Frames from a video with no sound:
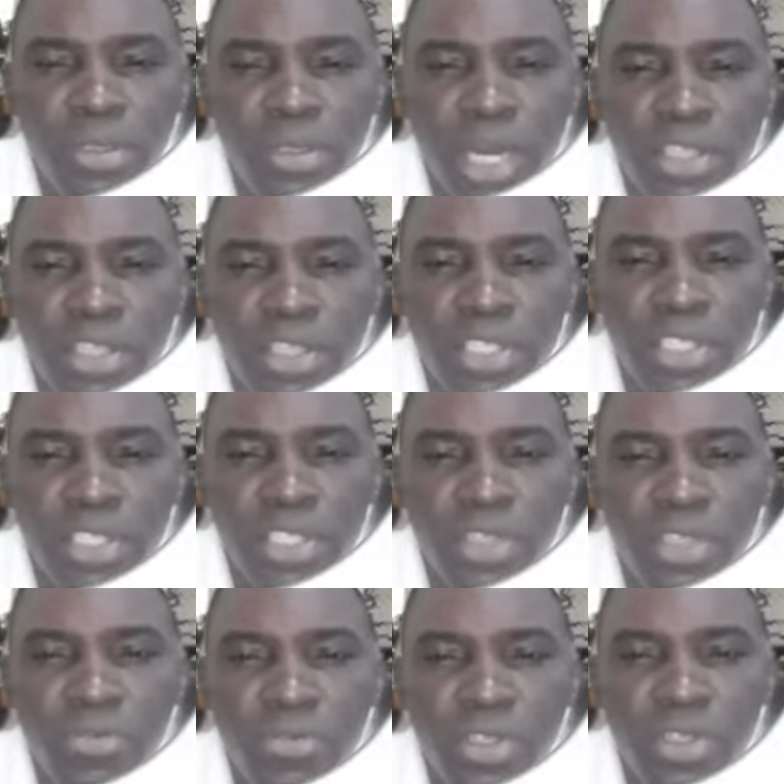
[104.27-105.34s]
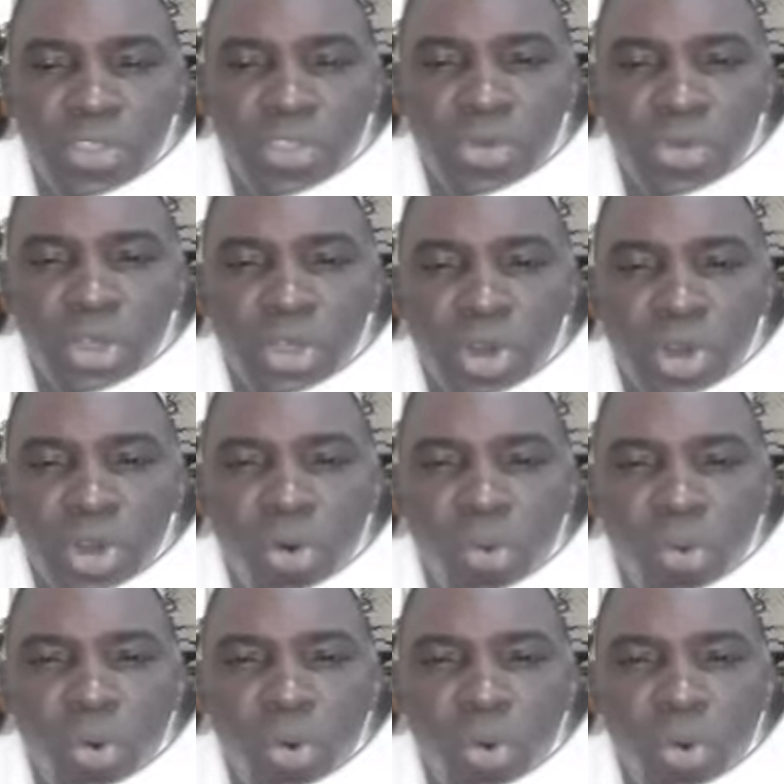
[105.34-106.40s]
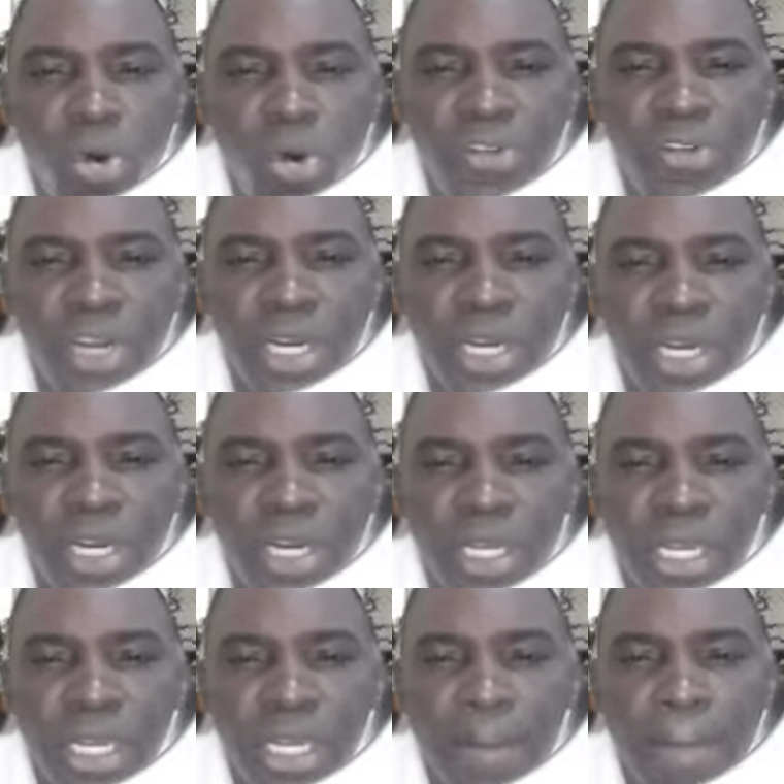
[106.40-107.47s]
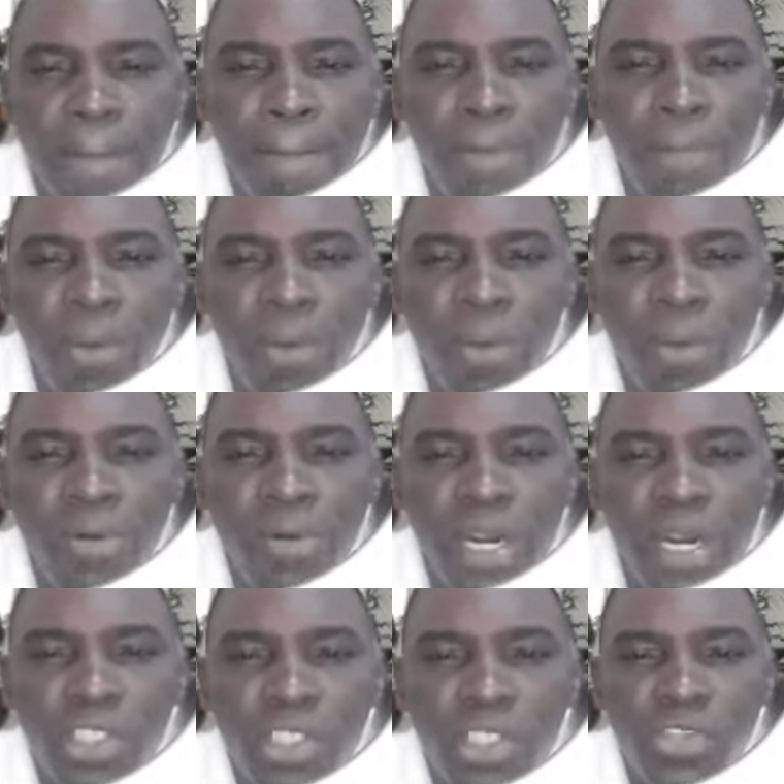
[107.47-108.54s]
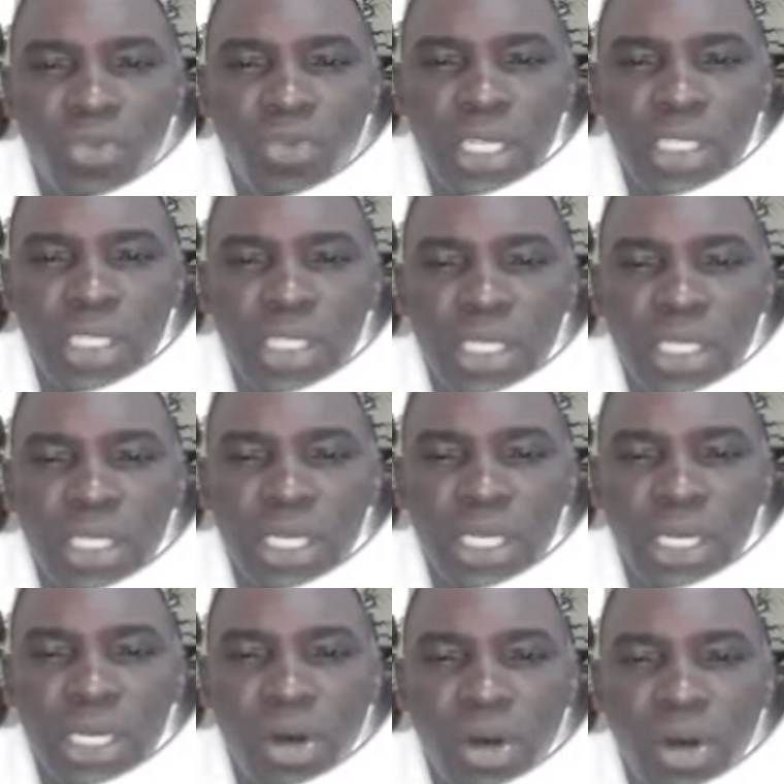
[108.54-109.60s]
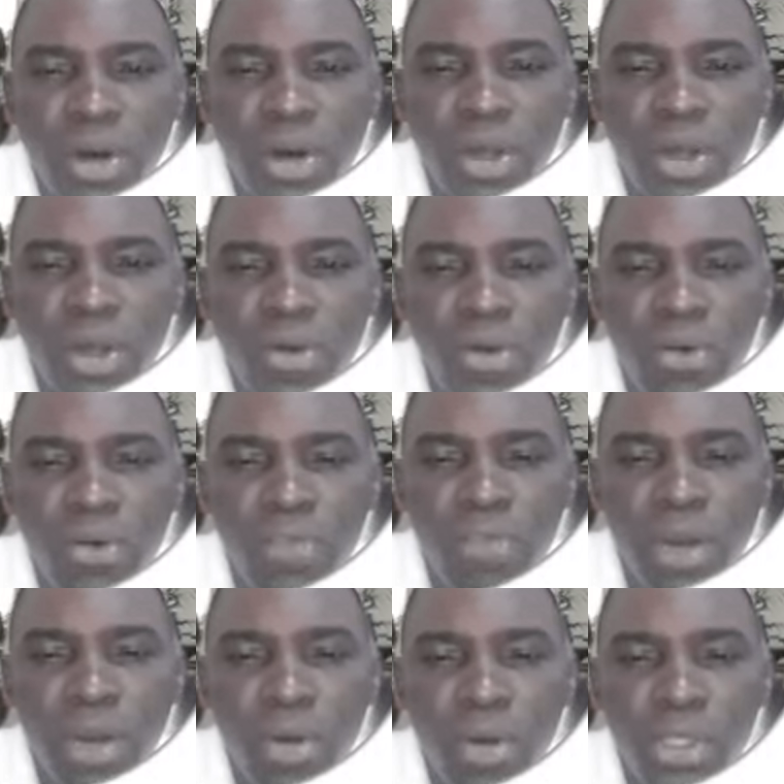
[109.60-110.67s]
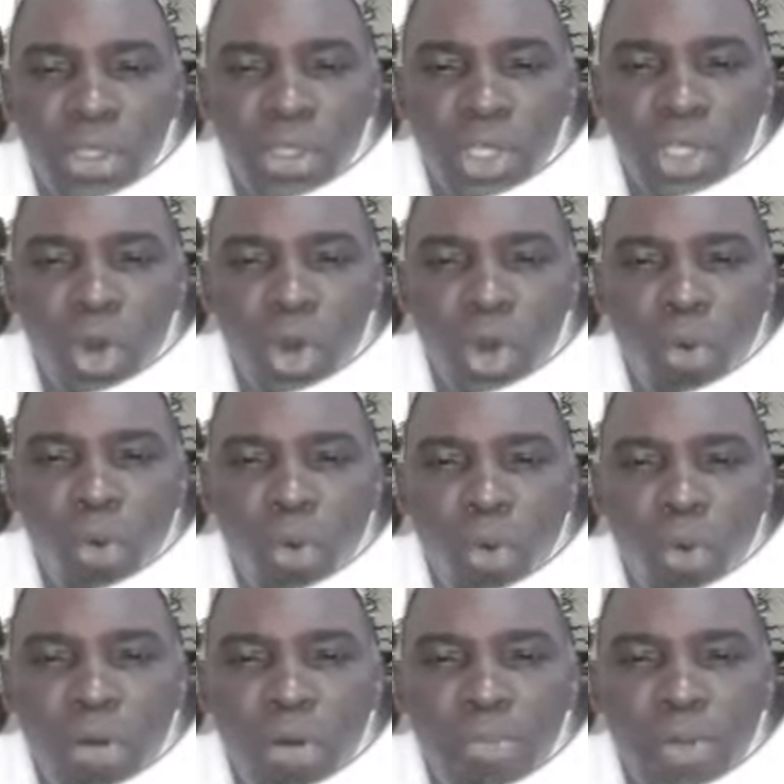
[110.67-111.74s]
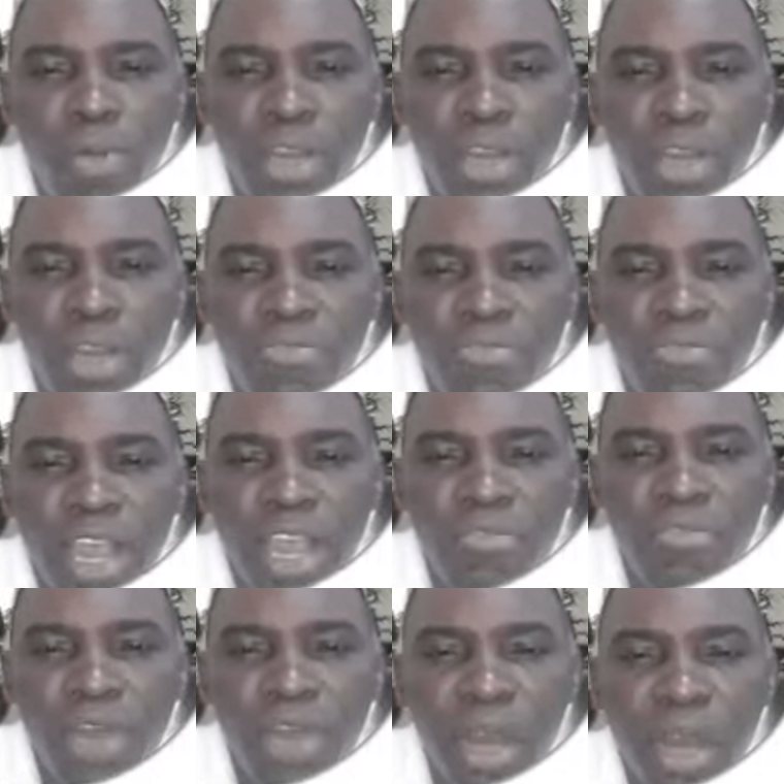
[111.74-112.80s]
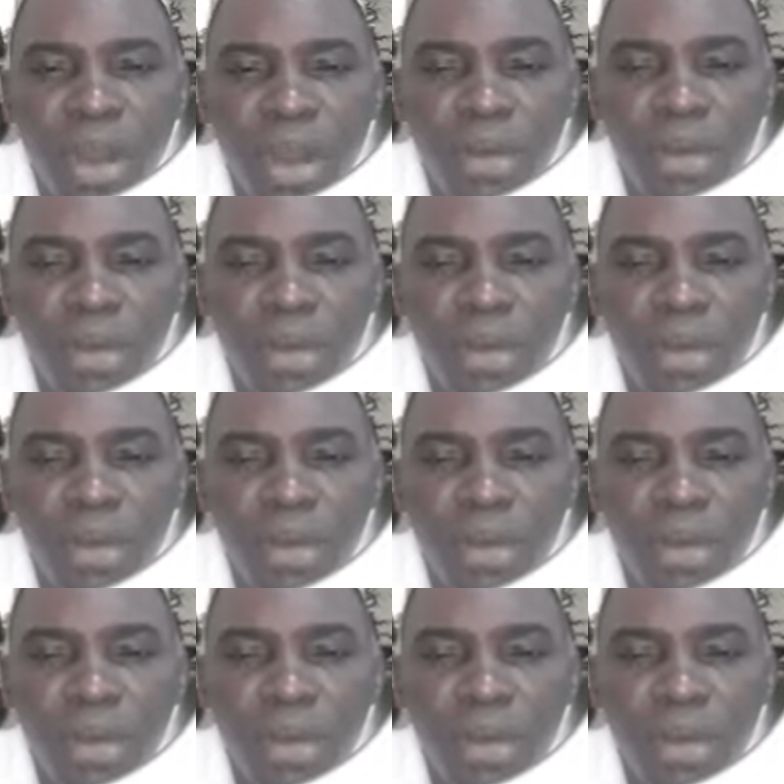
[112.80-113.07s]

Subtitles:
That is going to give us what 120 all over what 1.5 hour.